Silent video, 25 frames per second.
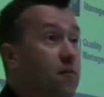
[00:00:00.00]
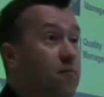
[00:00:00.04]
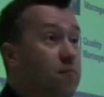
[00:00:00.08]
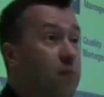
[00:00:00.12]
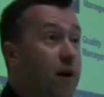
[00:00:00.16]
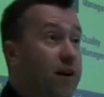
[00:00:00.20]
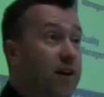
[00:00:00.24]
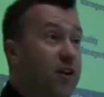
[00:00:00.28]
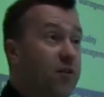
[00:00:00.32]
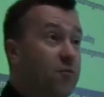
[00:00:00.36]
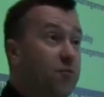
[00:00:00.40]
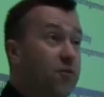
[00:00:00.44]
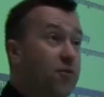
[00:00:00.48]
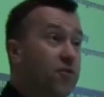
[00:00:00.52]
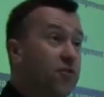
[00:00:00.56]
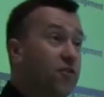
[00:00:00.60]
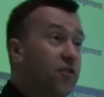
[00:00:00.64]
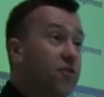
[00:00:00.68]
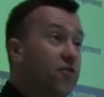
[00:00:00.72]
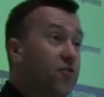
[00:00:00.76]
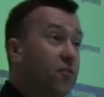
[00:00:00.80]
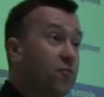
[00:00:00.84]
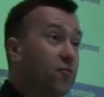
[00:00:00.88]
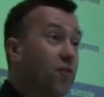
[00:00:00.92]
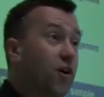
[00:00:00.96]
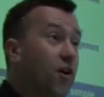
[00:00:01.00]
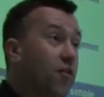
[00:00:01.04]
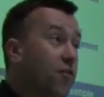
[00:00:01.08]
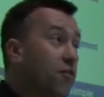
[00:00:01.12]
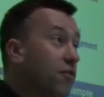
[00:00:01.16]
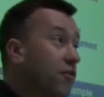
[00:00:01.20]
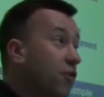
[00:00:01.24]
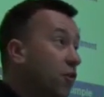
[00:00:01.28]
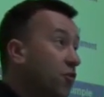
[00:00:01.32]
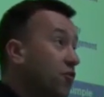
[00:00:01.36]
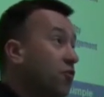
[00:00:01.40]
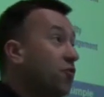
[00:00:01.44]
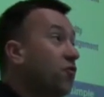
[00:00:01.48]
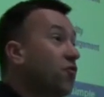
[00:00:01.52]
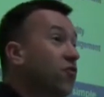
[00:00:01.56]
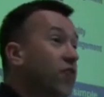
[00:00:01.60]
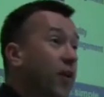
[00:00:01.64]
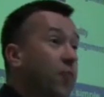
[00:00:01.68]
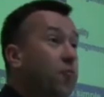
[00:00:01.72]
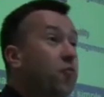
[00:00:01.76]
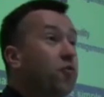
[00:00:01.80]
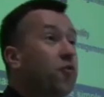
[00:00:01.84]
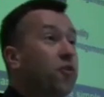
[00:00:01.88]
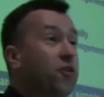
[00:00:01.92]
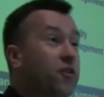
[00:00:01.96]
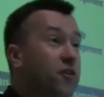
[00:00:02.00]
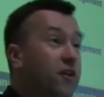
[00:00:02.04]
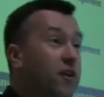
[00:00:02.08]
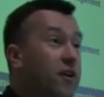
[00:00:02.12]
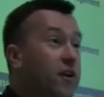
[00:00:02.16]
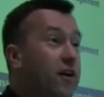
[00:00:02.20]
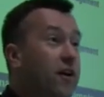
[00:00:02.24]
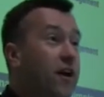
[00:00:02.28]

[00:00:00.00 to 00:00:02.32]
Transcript: management system rather than lots of separate